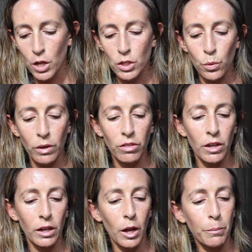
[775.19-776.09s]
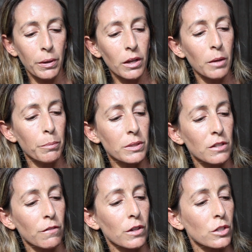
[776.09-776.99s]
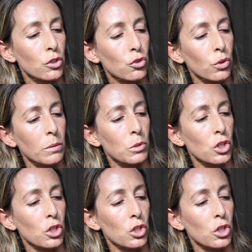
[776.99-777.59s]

So I thought I'll pick up Pacifica's Dream